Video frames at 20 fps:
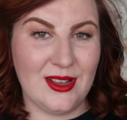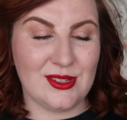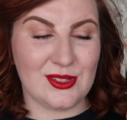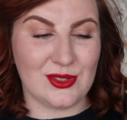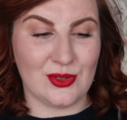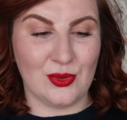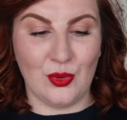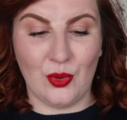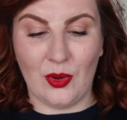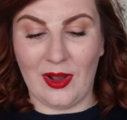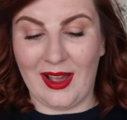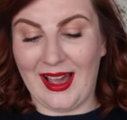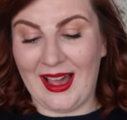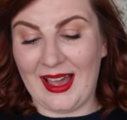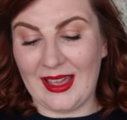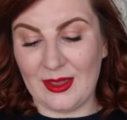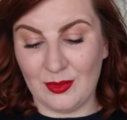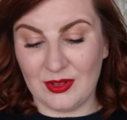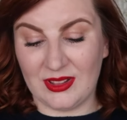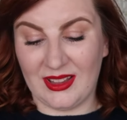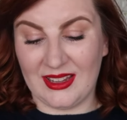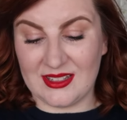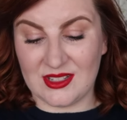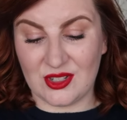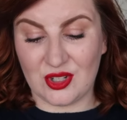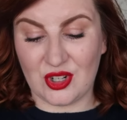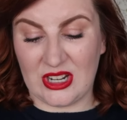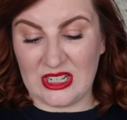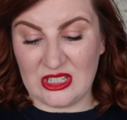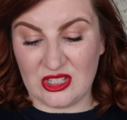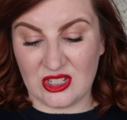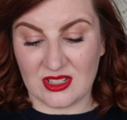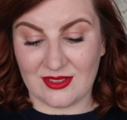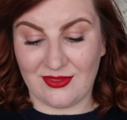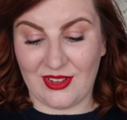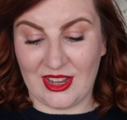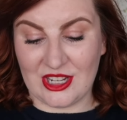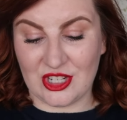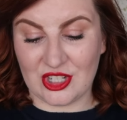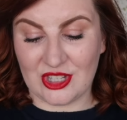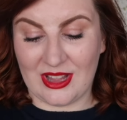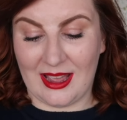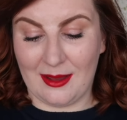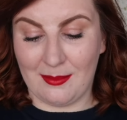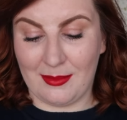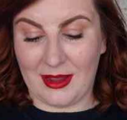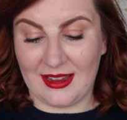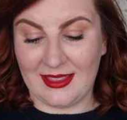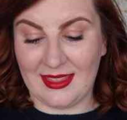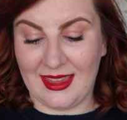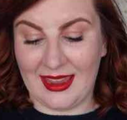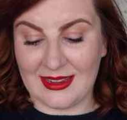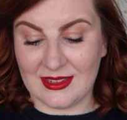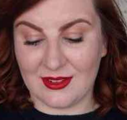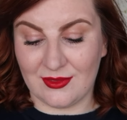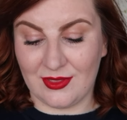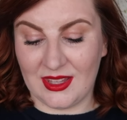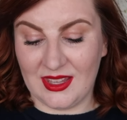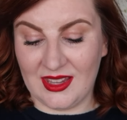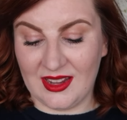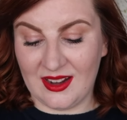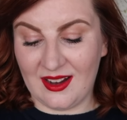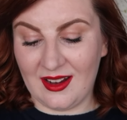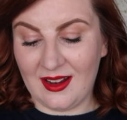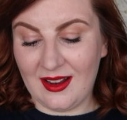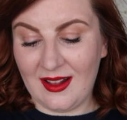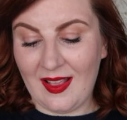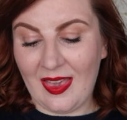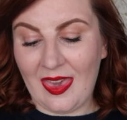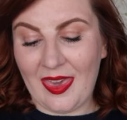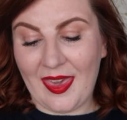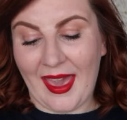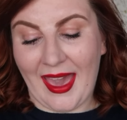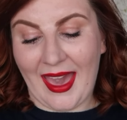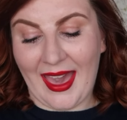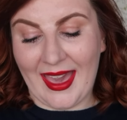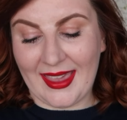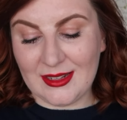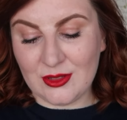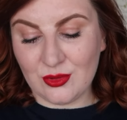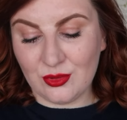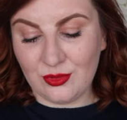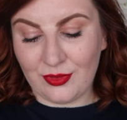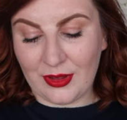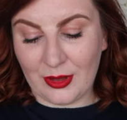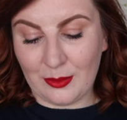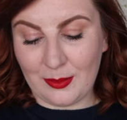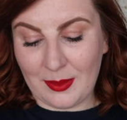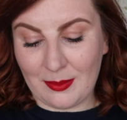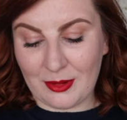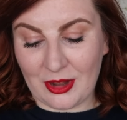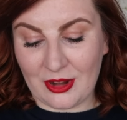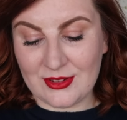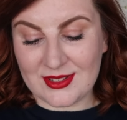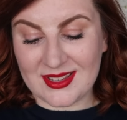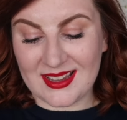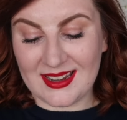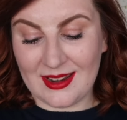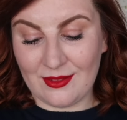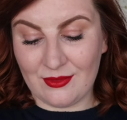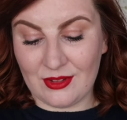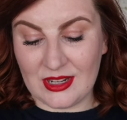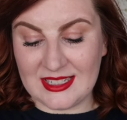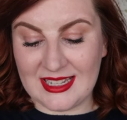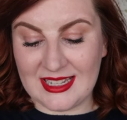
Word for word: so I would like to try and just finish that by the end of the year. I don't fill my brows in every